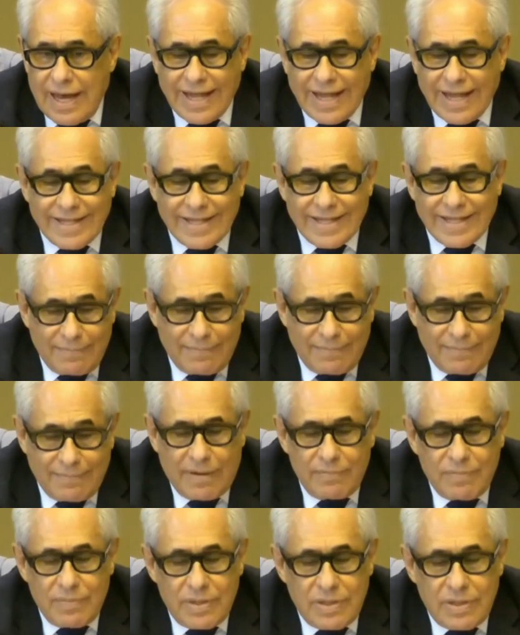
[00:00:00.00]
At the same
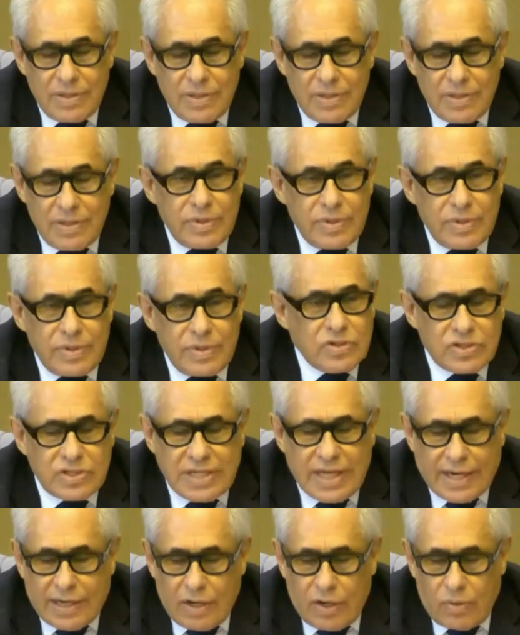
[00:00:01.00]
time, we
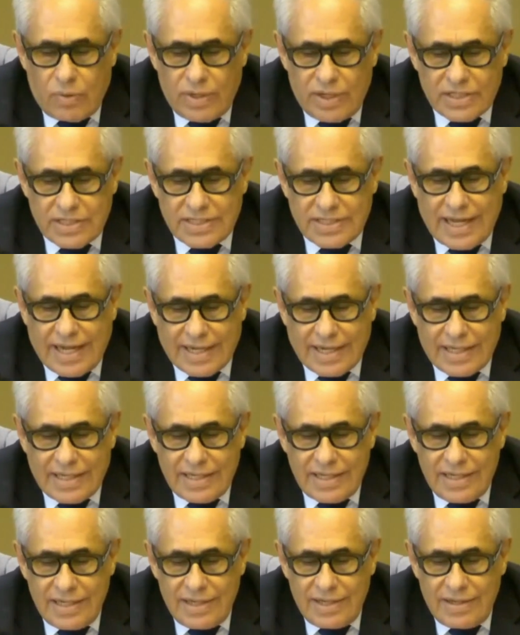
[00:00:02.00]
must acknowledge that
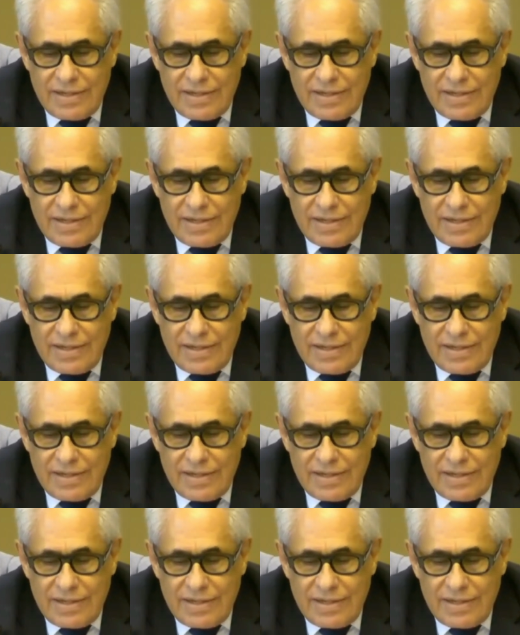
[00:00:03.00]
